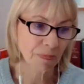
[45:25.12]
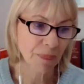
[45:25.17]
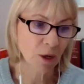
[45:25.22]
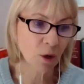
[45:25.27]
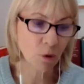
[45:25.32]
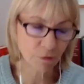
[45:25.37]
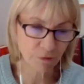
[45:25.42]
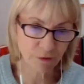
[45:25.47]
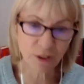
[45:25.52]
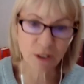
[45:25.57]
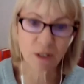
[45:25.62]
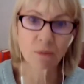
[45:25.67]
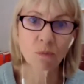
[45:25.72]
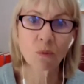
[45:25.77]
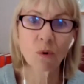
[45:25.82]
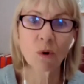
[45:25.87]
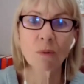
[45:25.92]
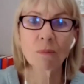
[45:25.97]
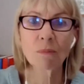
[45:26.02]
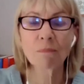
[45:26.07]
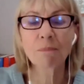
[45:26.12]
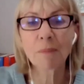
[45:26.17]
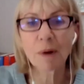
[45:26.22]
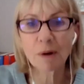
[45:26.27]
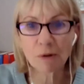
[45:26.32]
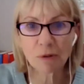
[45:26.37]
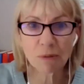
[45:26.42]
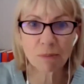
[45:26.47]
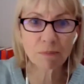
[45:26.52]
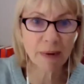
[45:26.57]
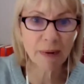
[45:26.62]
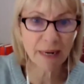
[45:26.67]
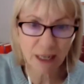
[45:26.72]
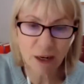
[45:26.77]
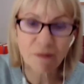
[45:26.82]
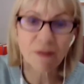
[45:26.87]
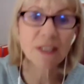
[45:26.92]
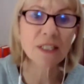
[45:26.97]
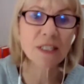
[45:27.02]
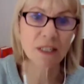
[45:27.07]
often what most many
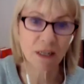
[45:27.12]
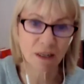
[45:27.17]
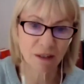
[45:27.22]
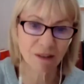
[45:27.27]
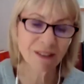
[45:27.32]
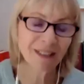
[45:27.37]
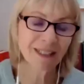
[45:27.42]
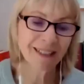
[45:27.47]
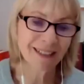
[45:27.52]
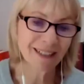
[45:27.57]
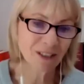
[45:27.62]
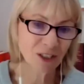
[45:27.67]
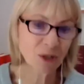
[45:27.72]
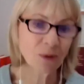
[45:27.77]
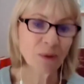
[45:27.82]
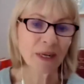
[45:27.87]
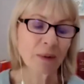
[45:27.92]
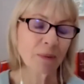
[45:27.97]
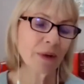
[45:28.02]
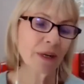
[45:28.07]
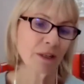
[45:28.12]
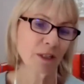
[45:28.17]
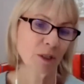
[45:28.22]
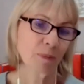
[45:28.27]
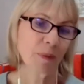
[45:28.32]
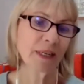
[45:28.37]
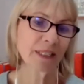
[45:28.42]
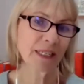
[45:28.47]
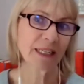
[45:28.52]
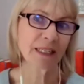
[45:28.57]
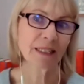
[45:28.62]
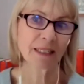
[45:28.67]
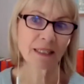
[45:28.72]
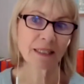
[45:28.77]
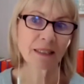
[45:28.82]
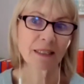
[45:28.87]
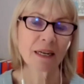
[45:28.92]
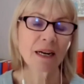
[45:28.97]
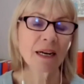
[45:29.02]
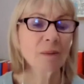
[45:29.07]
of us are doing we are spending
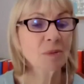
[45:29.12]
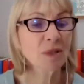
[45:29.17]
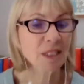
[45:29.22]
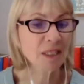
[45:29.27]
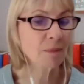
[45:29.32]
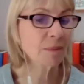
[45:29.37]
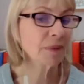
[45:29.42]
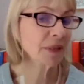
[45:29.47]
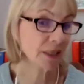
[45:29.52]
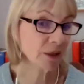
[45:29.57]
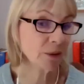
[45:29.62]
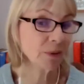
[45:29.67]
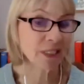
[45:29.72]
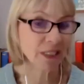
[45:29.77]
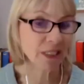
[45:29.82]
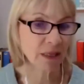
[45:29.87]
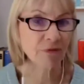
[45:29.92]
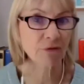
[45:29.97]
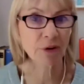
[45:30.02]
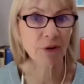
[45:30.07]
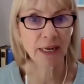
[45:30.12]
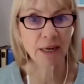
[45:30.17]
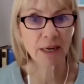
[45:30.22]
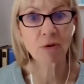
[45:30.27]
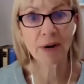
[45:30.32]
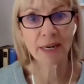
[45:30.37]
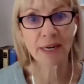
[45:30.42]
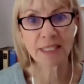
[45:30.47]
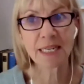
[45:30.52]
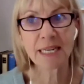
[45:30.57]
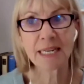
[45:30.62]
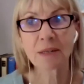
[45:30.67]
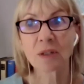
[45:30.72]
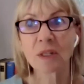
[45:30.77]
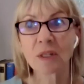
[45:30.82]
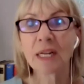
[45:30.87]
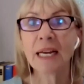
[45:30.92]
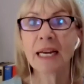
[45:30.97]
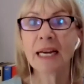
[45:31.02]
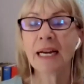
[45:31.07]
time with somebody who is suffering a great deal
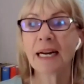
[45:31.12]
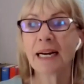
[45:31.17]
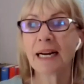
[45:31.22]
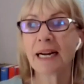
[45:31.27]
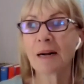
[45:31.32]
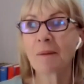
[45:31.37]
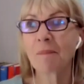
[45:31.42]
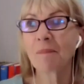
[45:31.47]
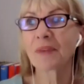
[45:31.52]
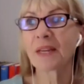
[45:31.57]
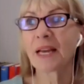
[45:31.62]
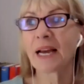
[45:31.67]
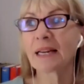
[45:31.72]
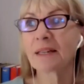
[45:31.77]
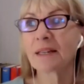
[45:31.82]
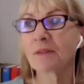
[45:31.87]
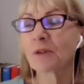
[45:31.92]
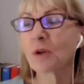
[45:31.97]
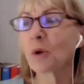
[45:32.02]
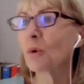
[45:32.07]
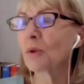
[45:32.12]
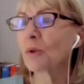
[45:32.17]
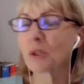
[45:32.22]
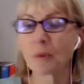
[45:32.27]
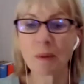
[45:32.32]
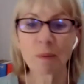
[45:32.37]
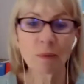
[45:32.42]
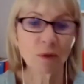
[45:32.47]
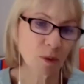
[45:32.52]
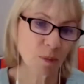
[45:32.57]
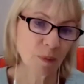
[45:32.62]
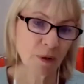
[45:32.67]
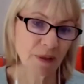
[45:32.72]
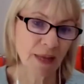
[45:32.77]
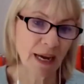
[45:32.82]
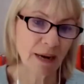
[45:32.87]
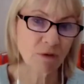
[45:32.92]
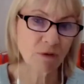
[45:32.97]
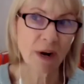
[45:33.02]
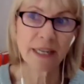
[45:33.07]
um, and of course we want to put
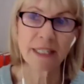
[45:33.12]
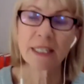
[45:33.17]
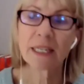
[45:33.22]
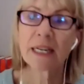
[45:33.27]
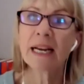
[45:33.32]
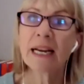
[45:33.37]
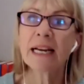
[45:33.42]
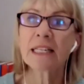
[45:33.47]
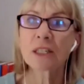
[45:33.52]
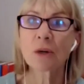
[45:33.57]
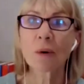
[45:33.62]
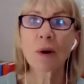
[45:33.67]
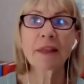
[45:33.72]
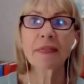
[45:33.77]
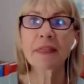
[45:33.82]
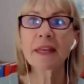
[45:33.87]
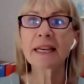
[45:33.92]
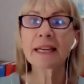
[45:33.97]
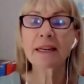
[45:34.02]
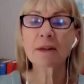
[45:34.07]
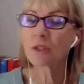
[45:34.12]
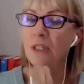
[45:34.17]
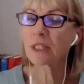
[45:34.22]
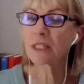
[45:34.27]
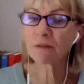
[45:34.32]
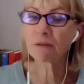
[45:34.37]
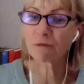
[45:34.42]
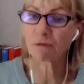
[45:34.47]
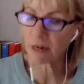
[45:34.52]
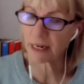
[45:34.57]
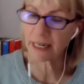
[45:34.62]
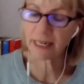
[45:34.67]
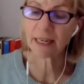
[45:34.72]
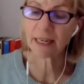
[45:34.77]
that right so i think guilt is a really